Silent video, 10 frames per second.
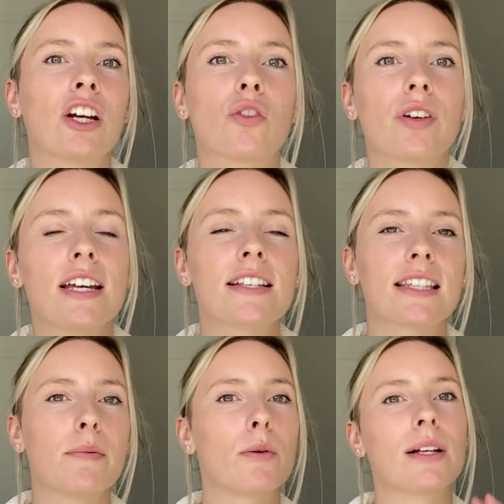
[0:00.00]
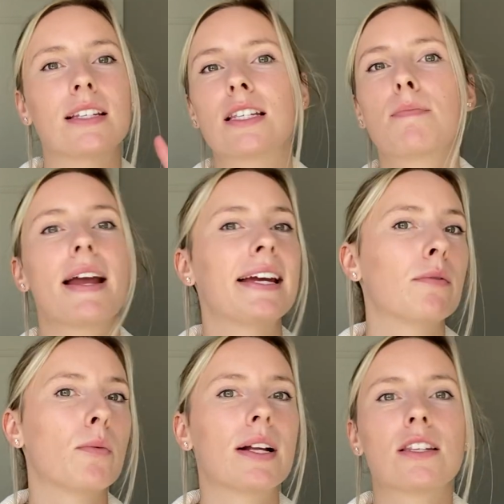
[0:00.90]
in Greece, and then we went to Spain,
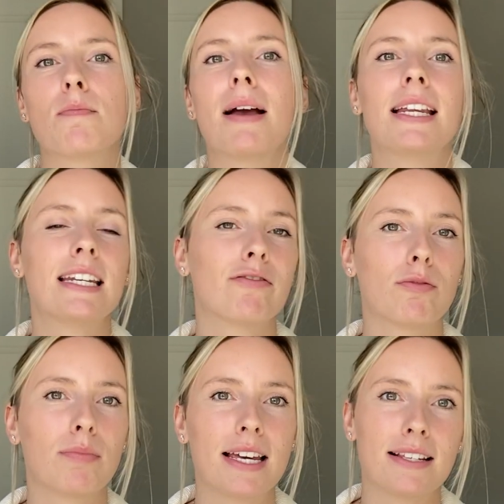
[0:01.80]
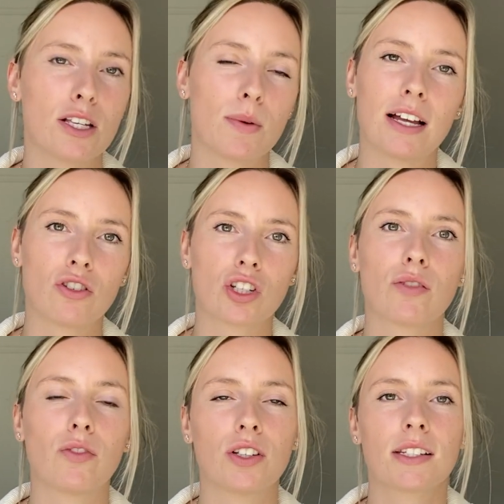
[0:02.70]
we went to many different places, we had such a
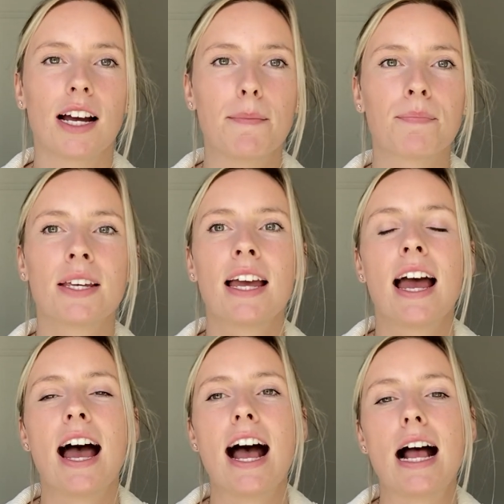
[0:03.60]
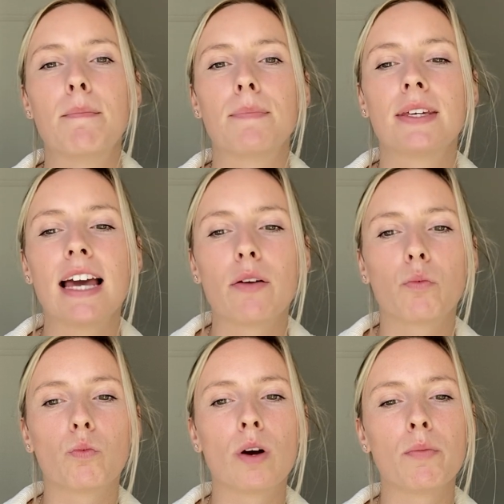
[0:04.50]
fun time.
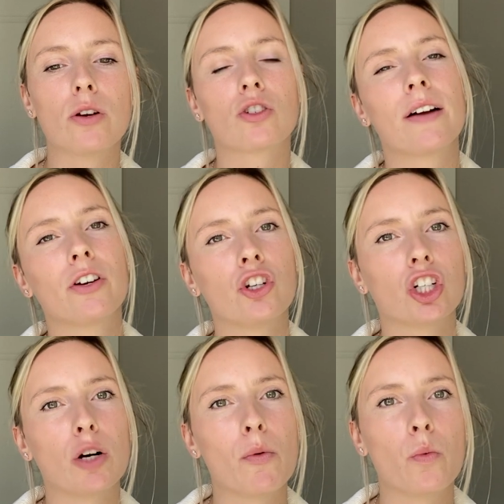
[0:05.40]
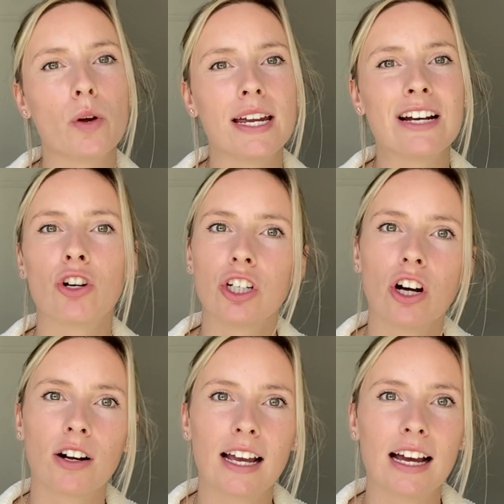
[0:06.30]
When we were traveling Europe, we
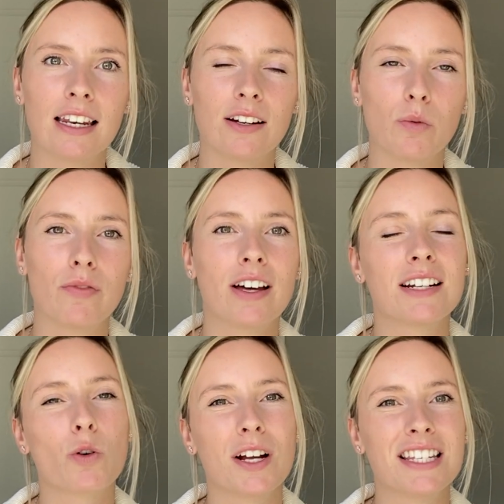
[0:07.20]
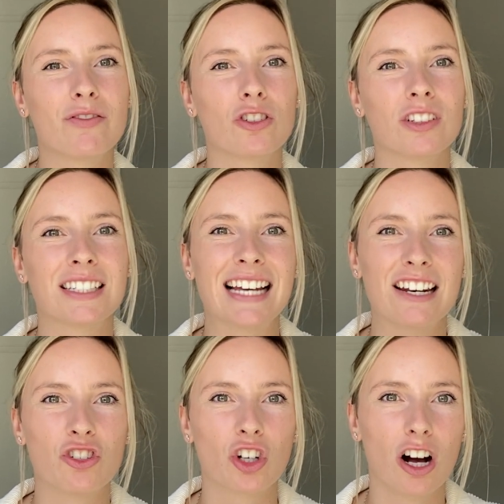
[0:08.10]
found it quite difficult to get
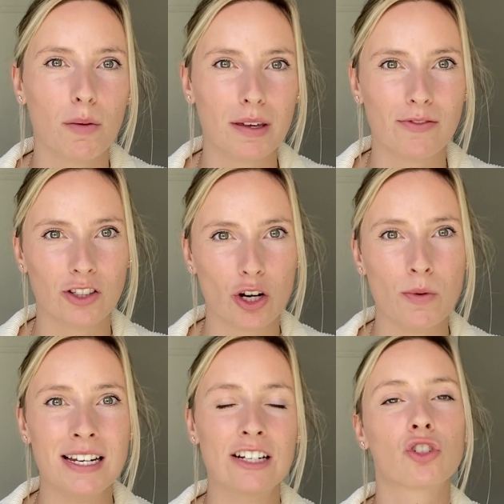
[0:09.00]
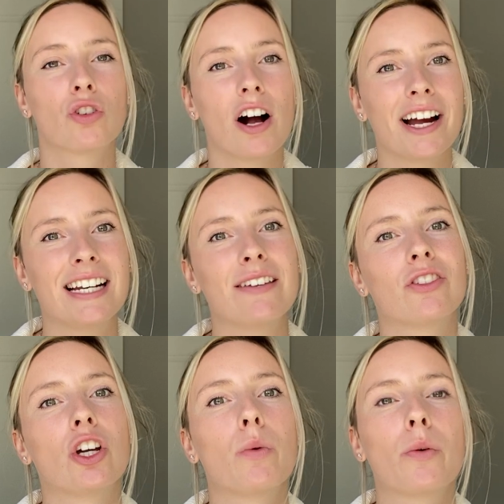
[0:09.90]
a job, even though we did try, and even
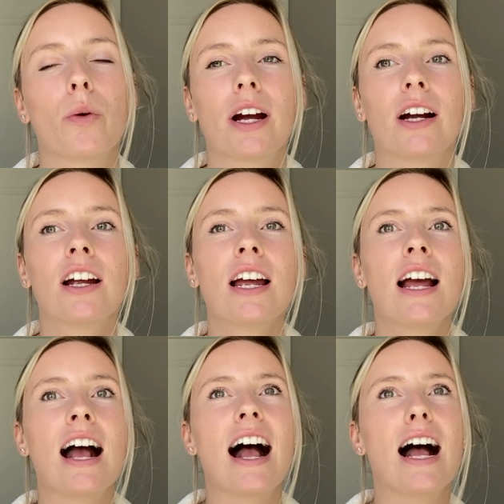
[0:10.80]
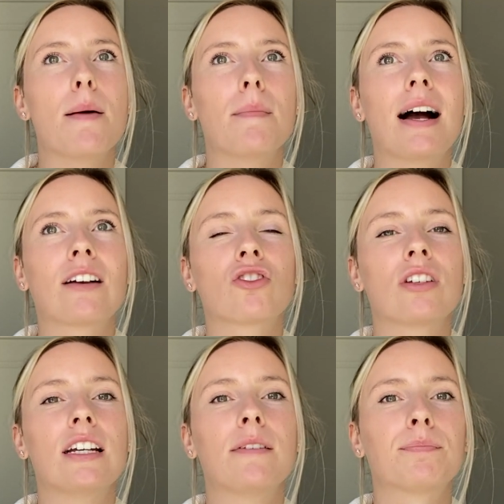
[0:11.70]
though we were
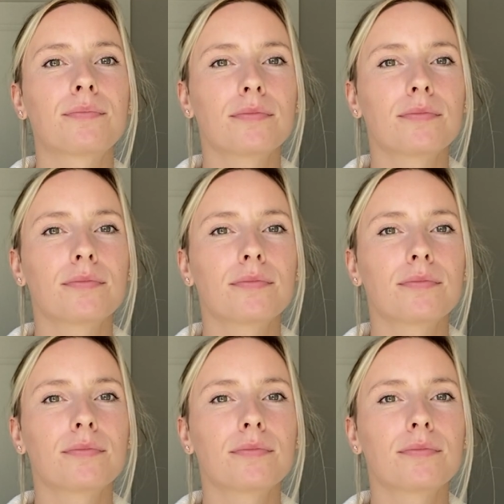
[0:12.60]
actually